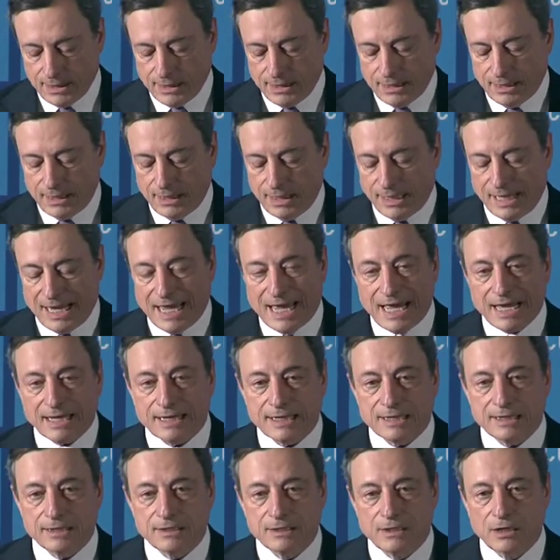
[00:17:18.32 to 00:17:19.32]

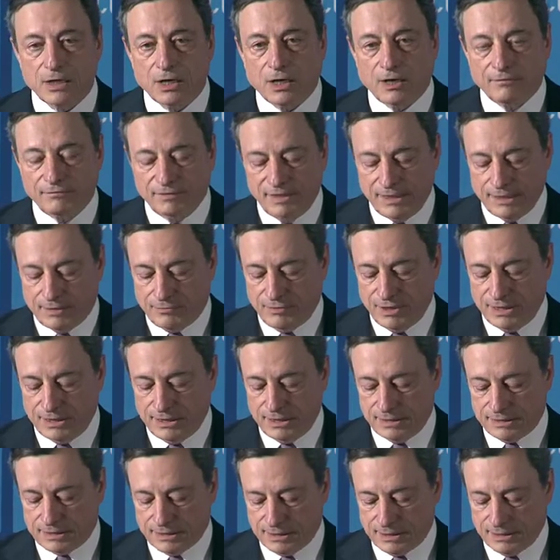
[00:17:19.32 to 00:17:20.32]
Lack of
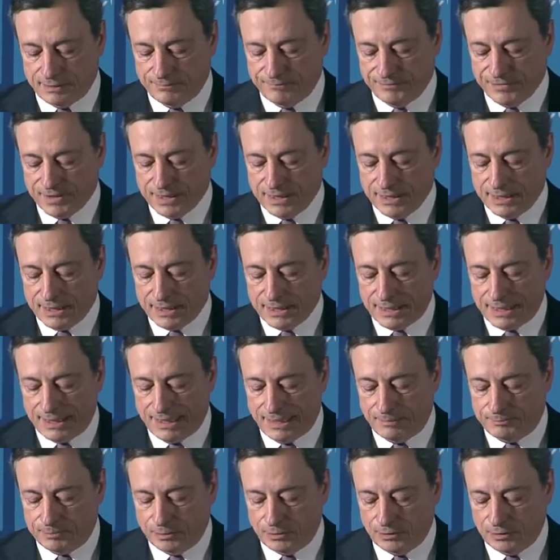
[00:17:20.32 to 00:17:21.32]
liquidity,
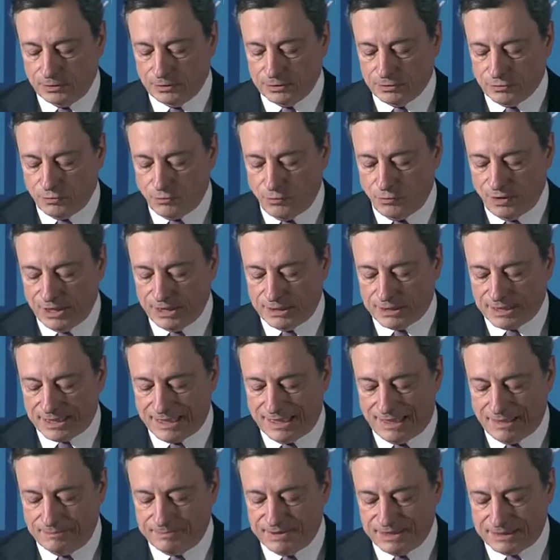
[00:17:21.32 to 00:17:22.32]
coupled with
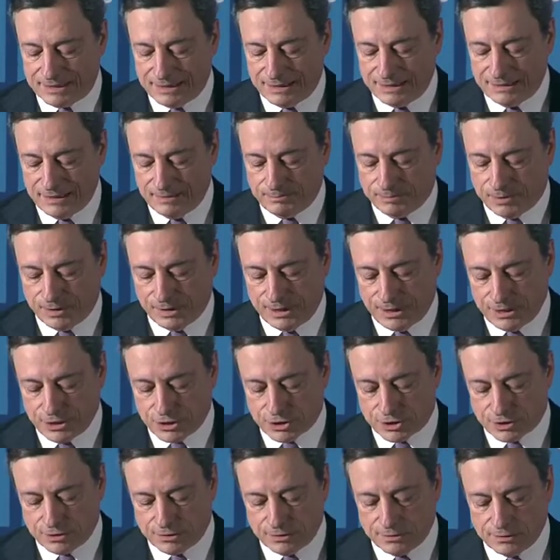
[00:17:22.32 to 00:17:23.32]
capital
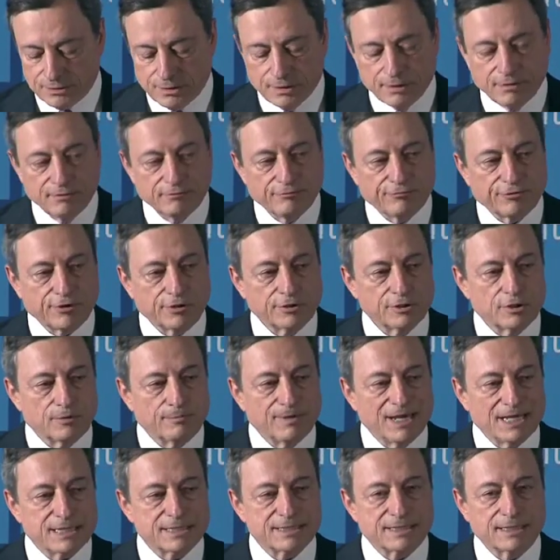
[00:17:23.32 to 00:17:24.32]
depletion from
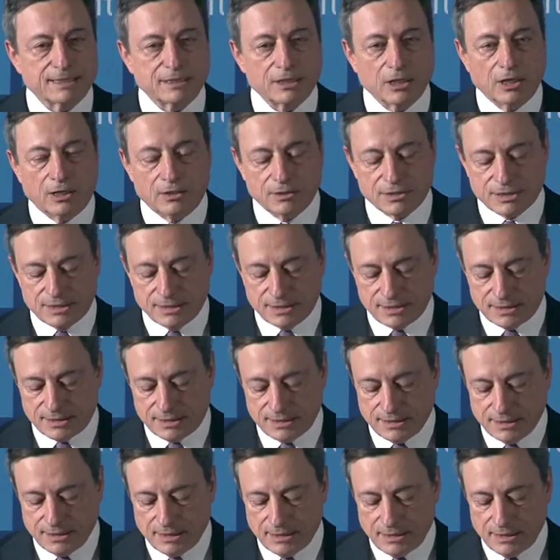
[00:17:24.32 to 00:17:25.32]
domestic
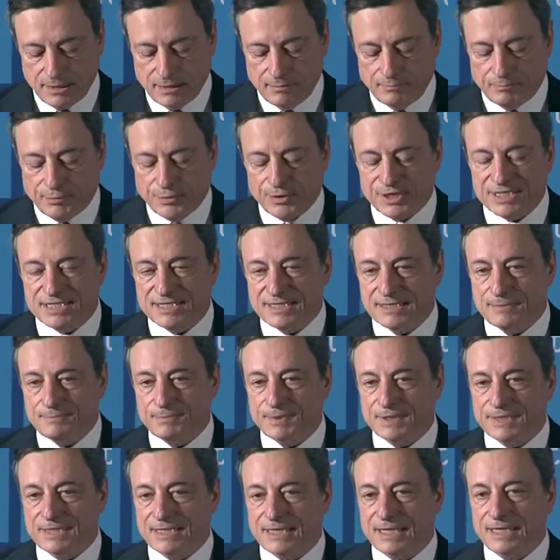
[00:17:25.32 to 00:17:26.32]
losses,
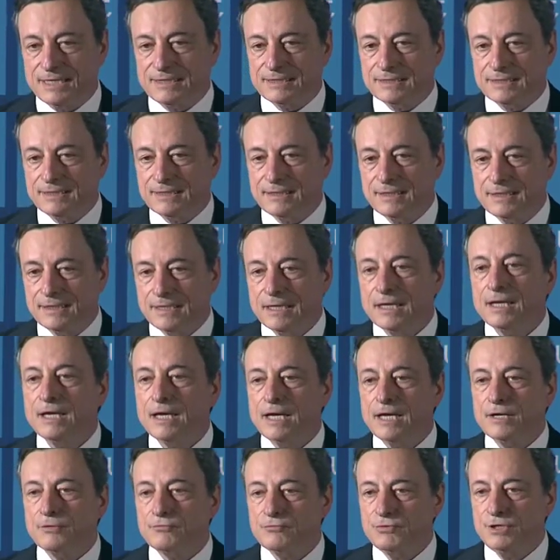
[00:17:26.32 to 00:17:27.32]
precipitated
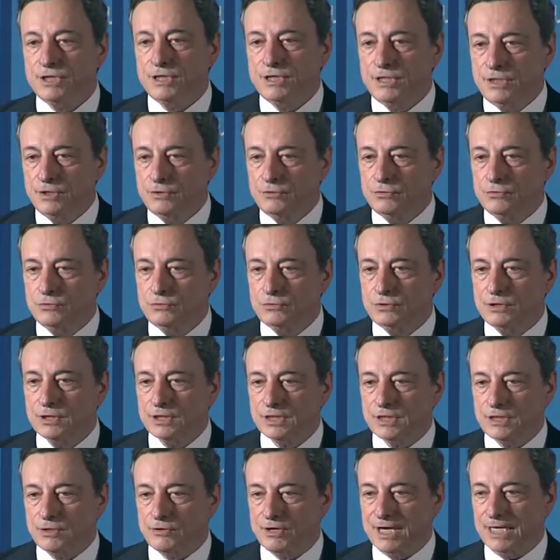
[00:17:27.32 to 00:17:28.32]
a
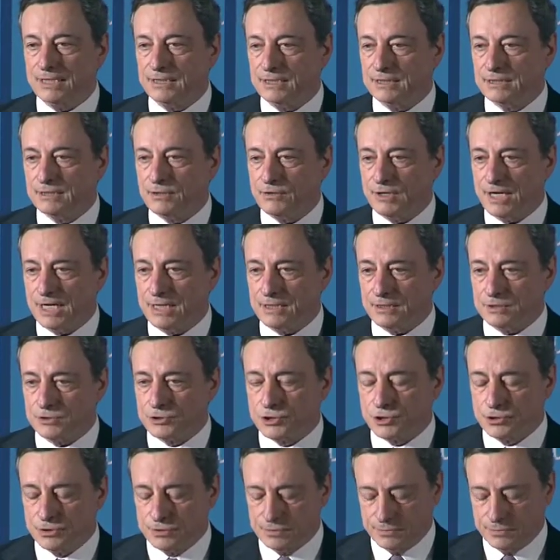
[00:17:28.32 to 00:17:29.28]
renewed credit crunch.